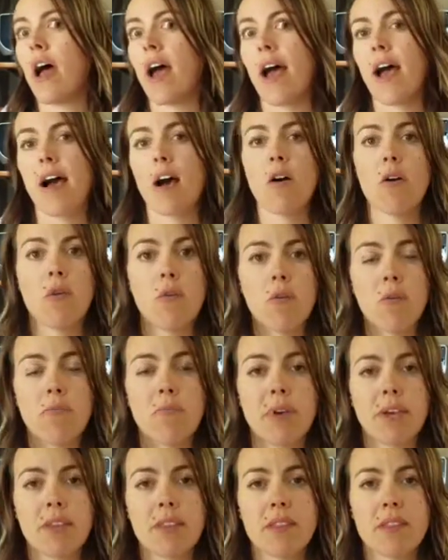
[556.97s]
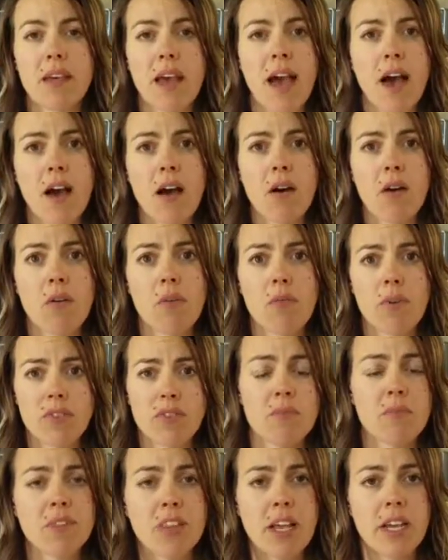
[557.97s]
what the
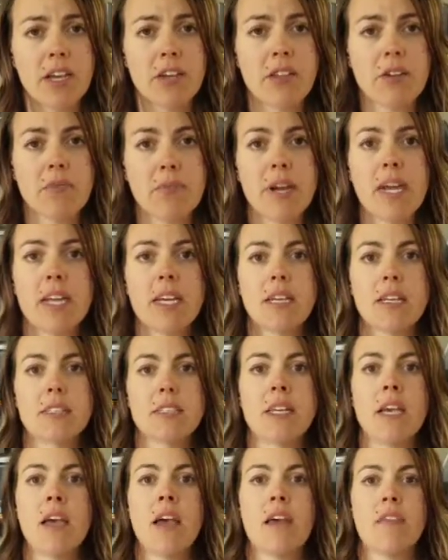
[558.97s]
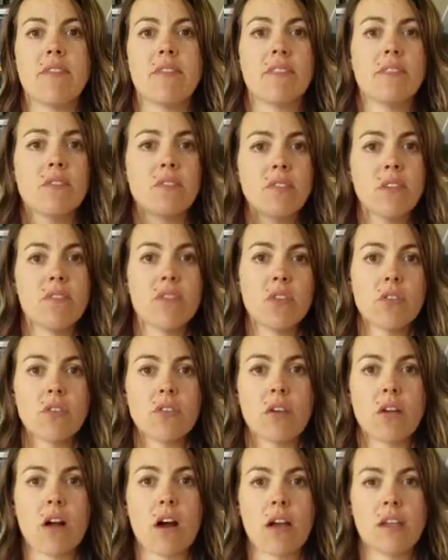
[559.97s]
molecular weight is, this will give you a little
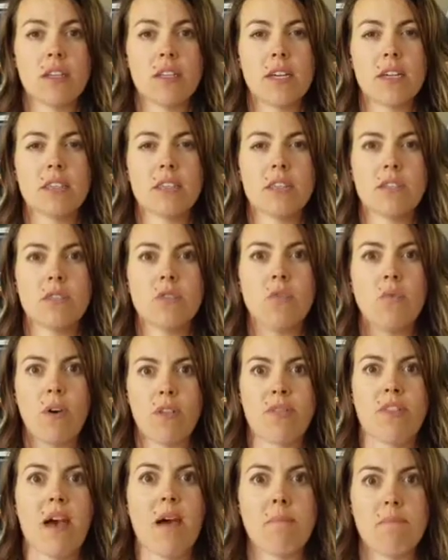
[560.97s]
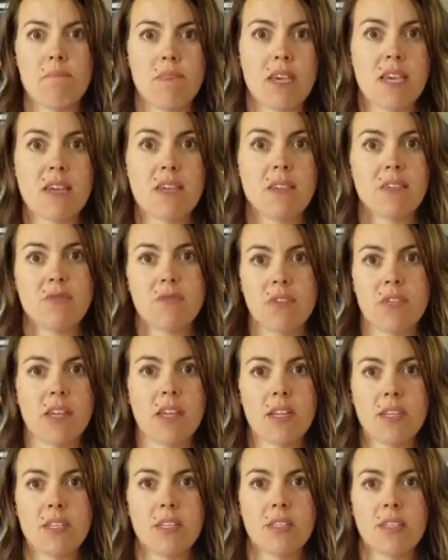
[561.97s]
context into what that means
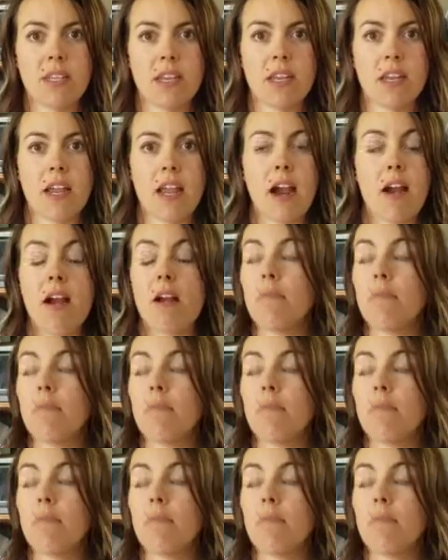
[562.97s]
related to skincare.